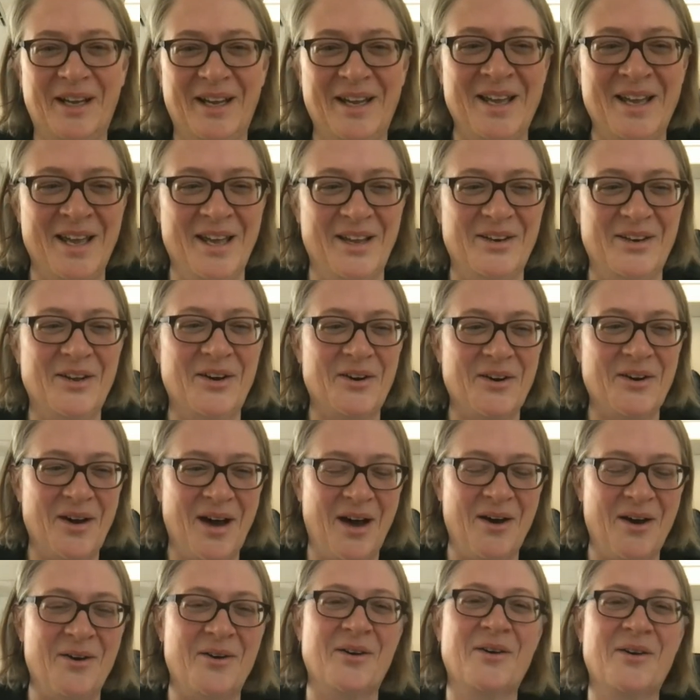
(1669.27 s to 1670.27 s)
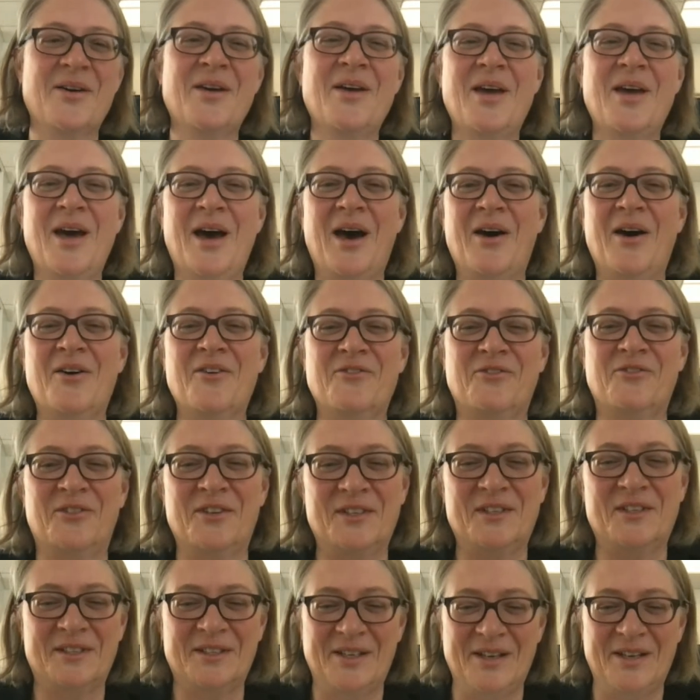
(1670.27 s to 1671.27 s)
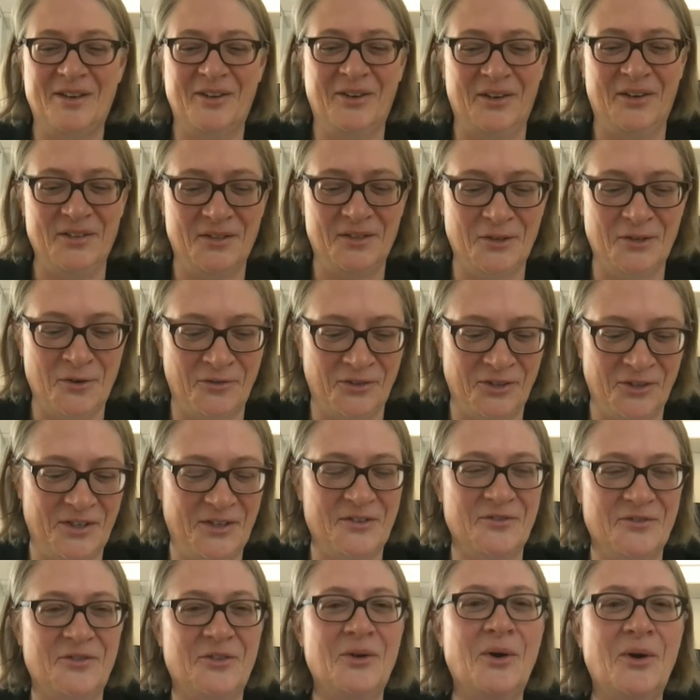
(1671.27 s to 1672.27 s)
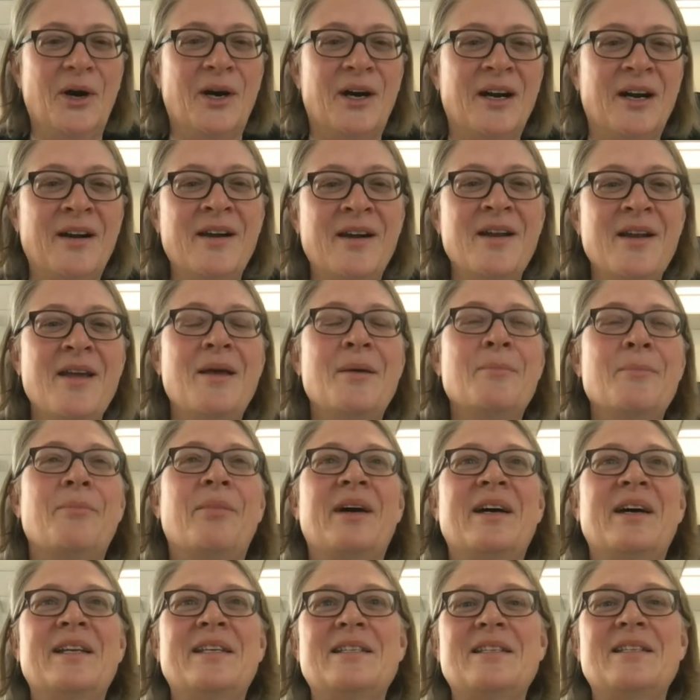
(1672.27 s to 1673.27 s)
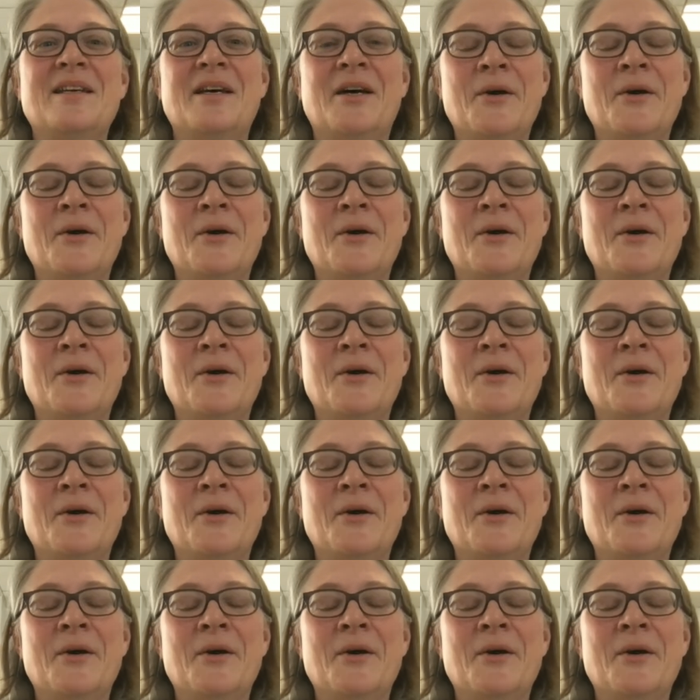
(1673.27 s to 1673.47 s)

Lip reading: I know how fiscally conservative you are, but